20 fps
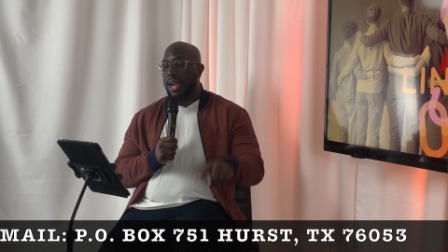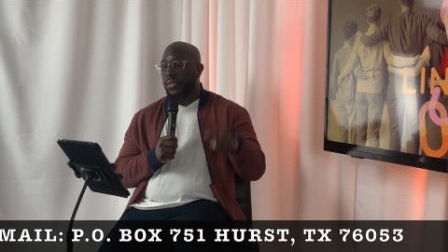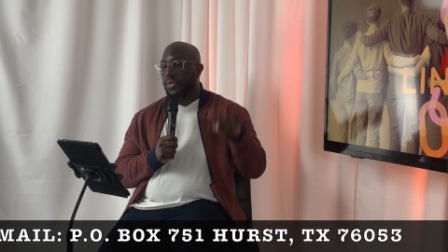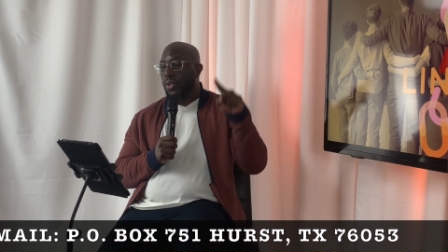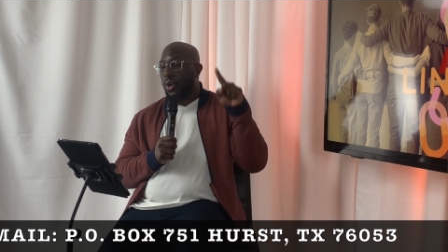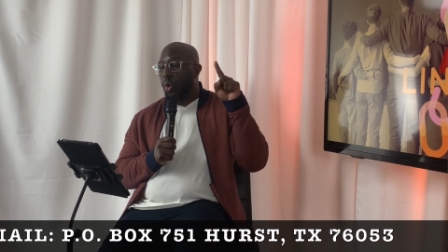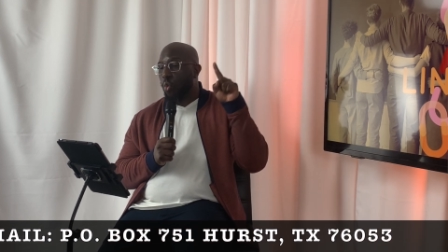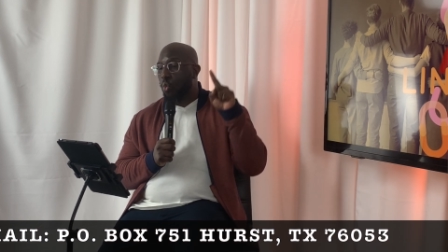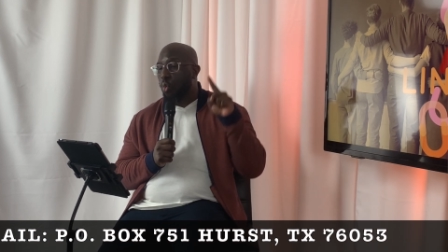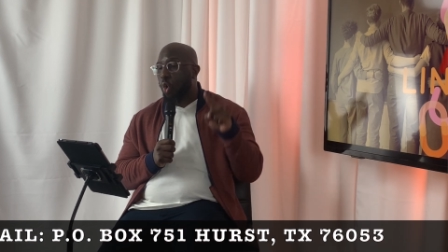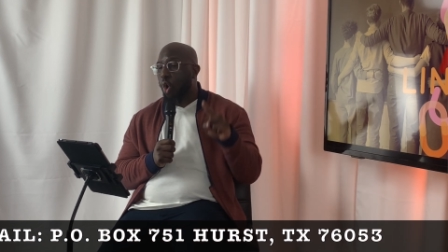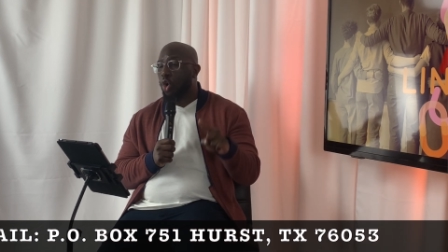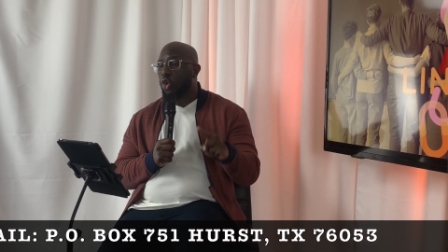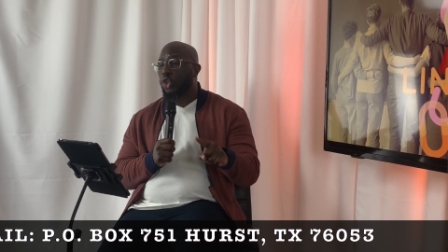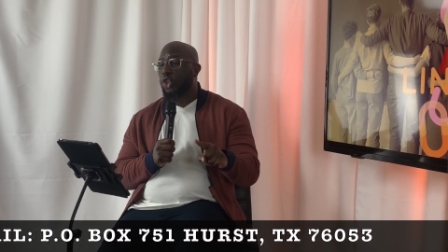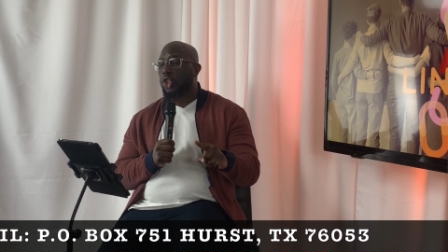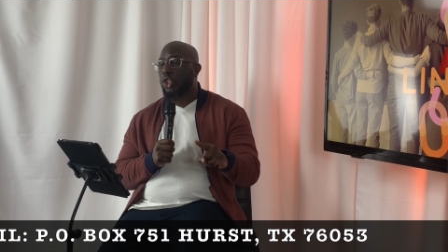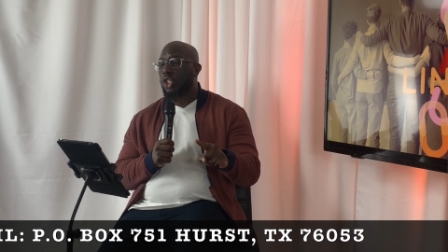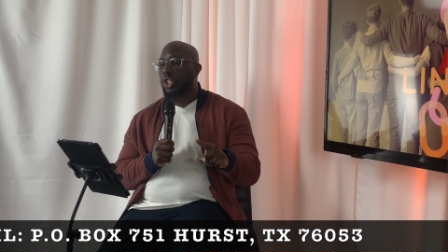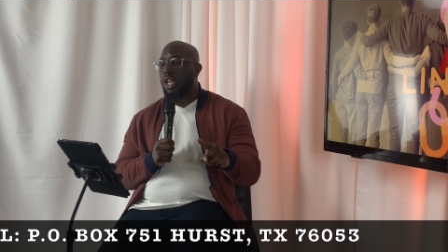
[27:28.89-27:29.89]
the
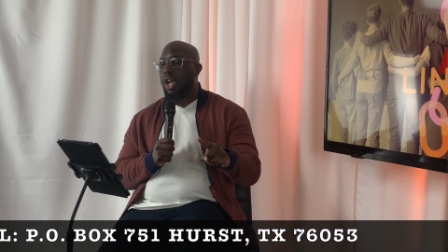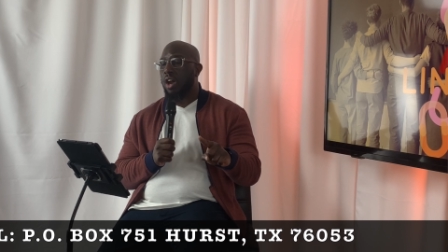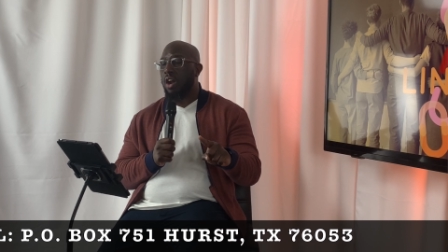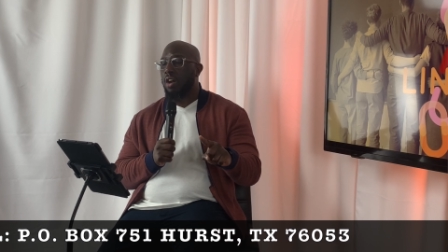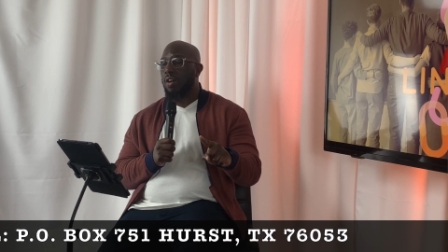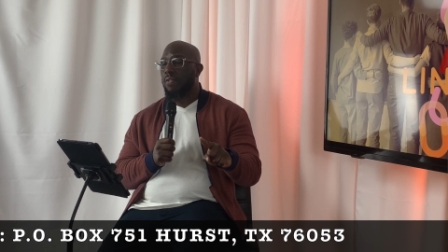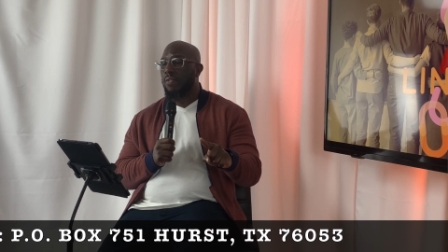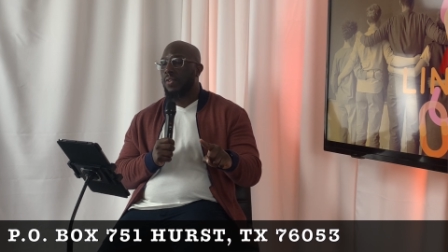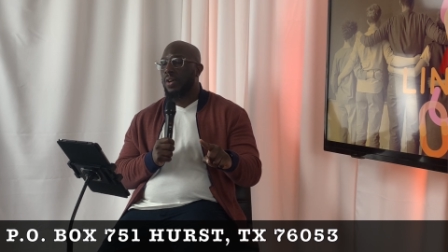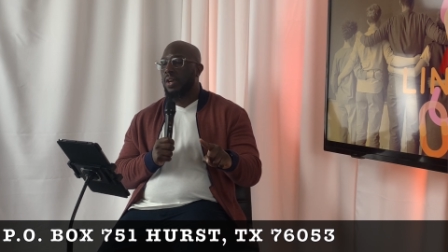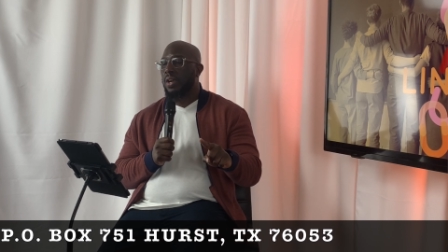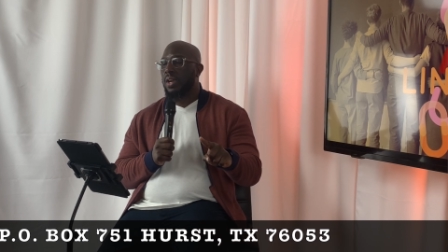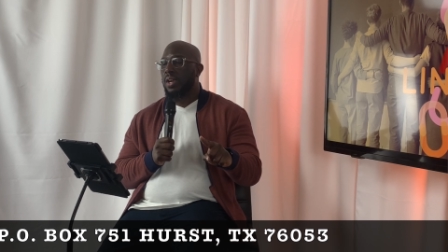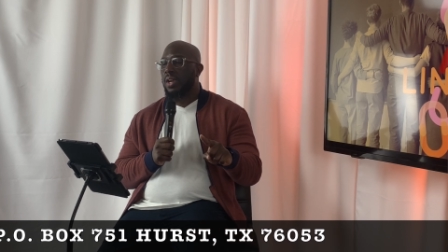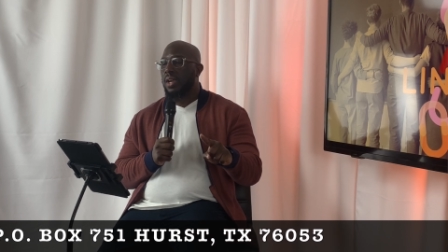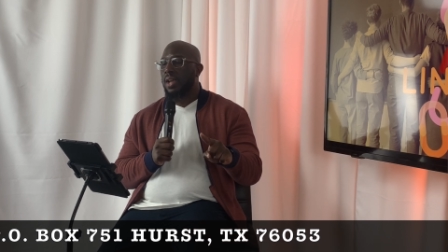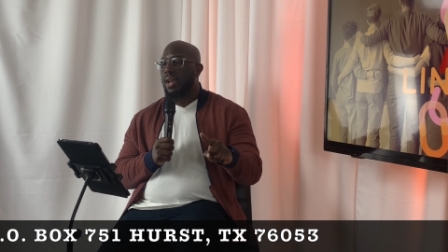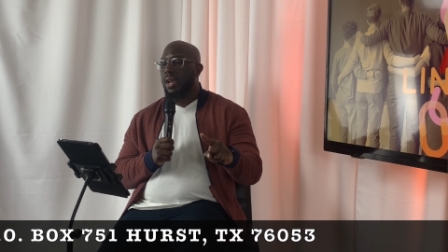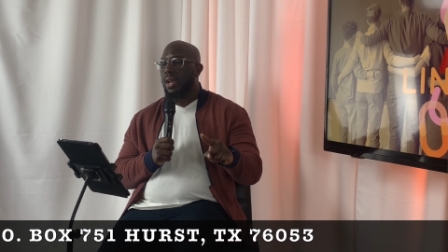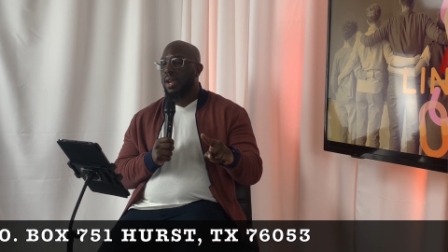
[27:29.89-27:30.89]
worst stuff
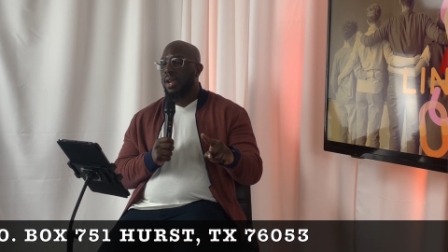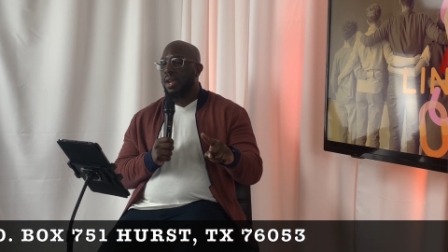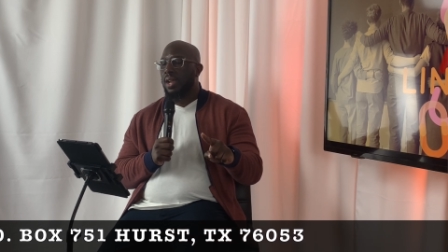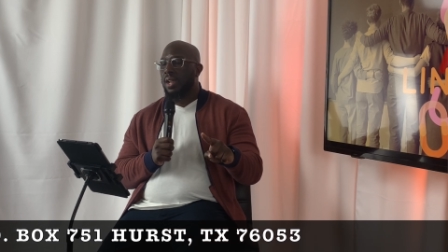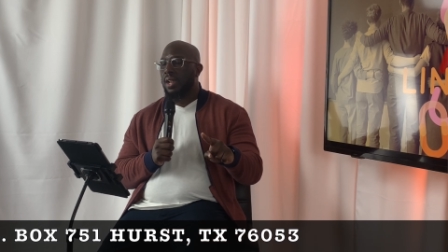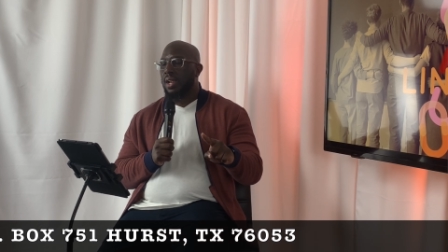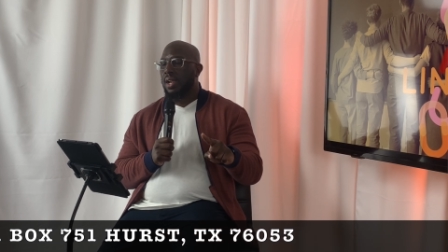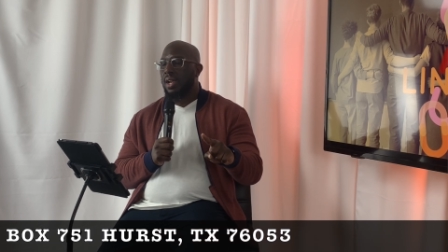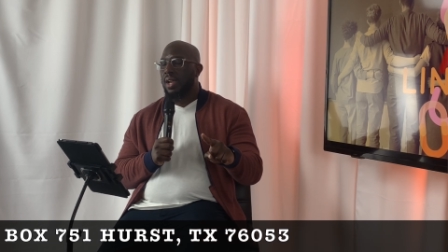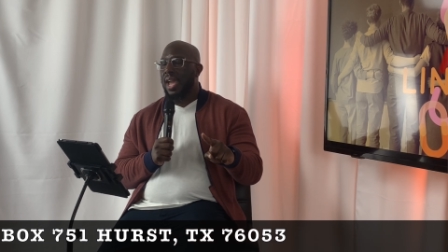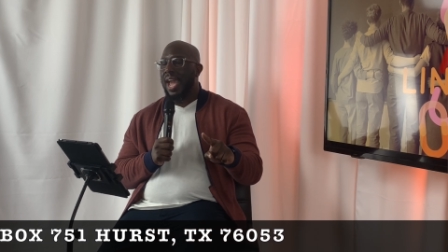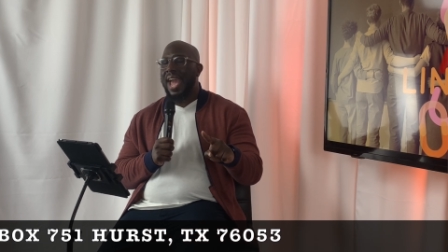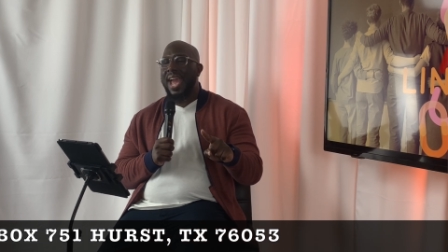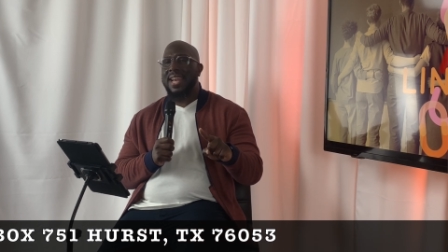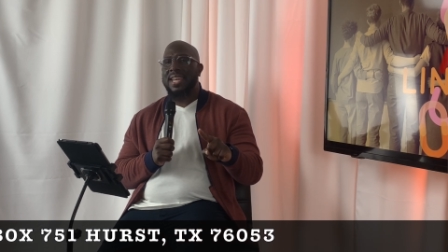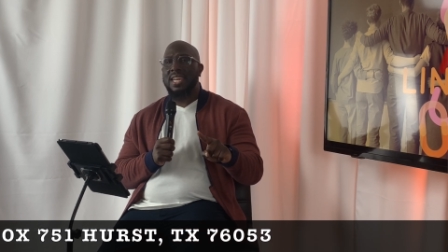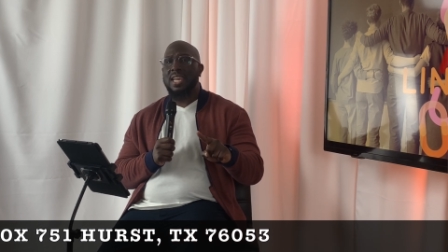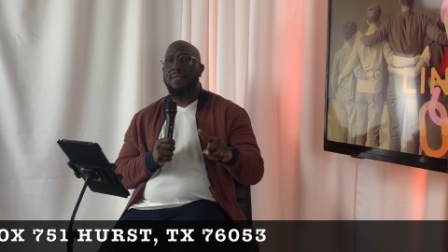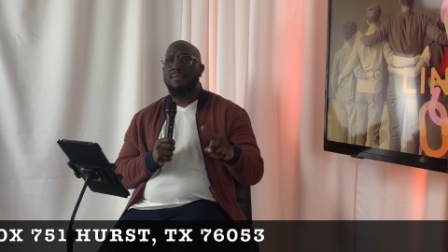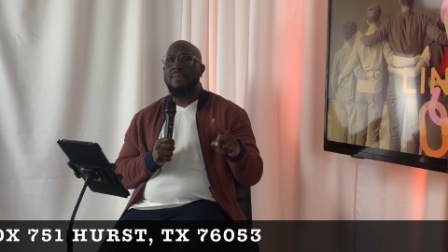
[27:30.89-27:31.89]

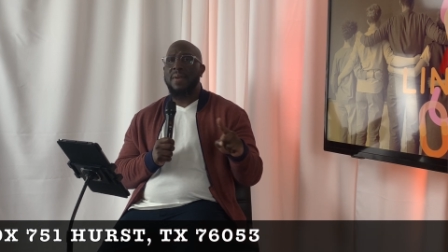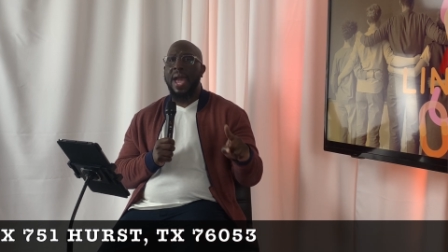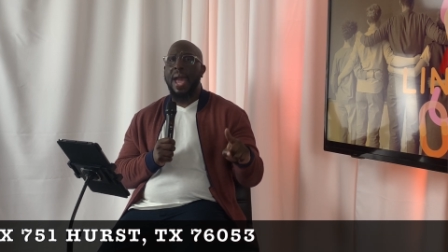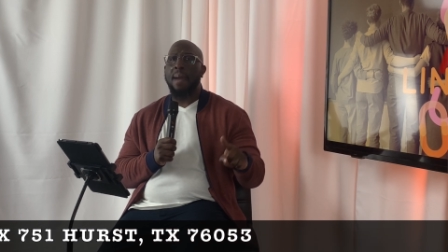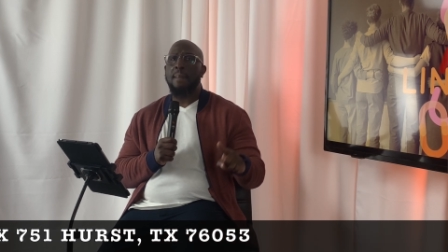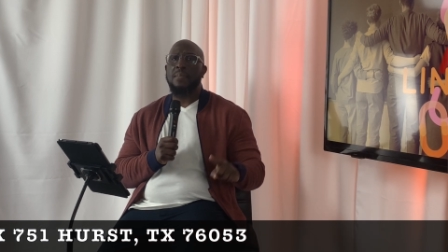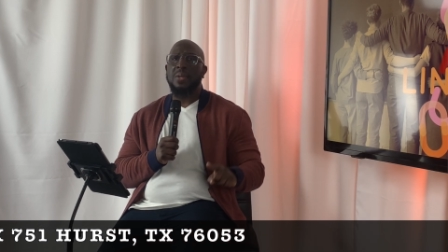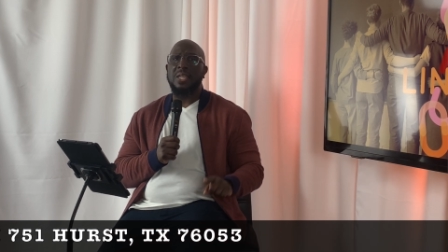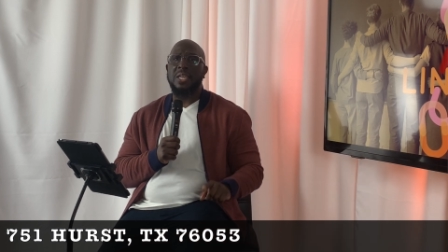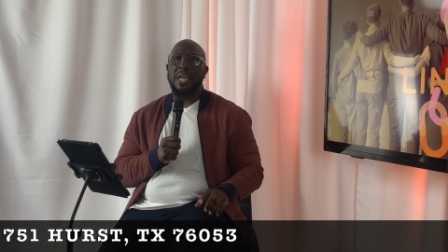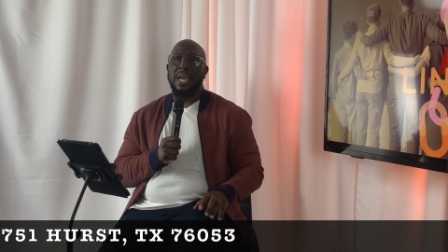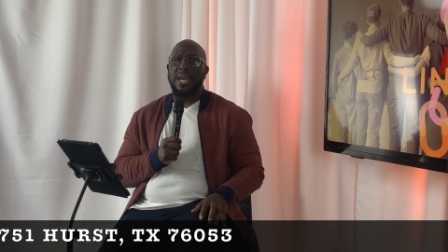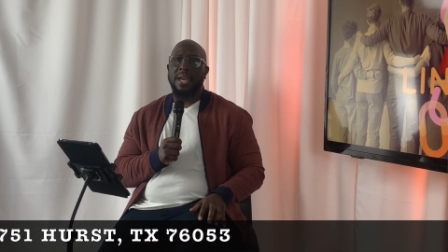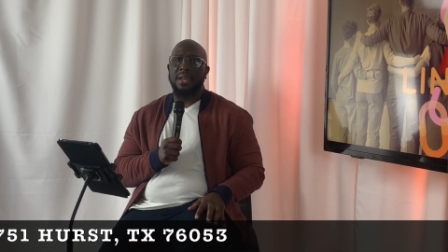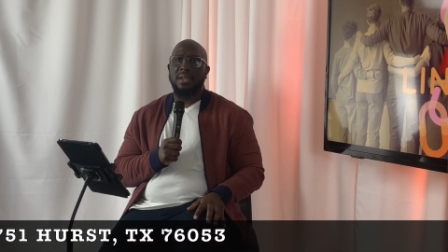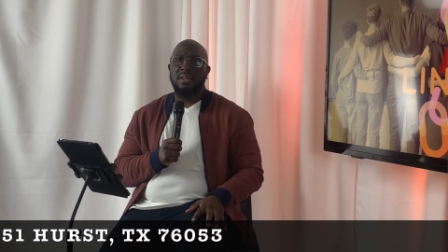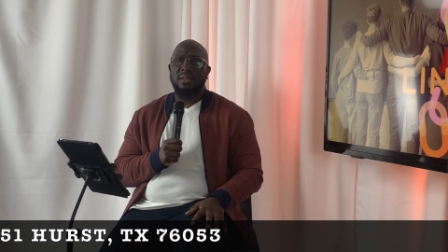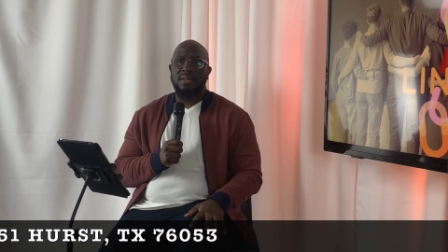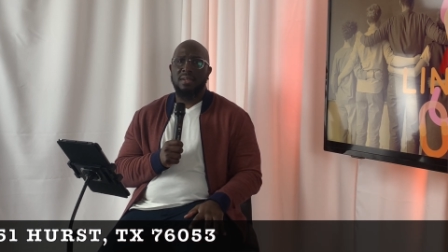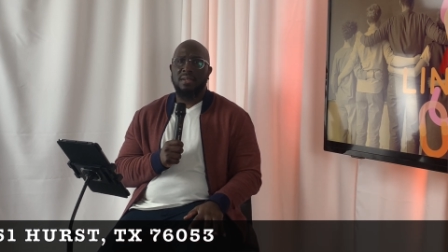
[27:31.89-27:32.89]
hadn't even happened yet.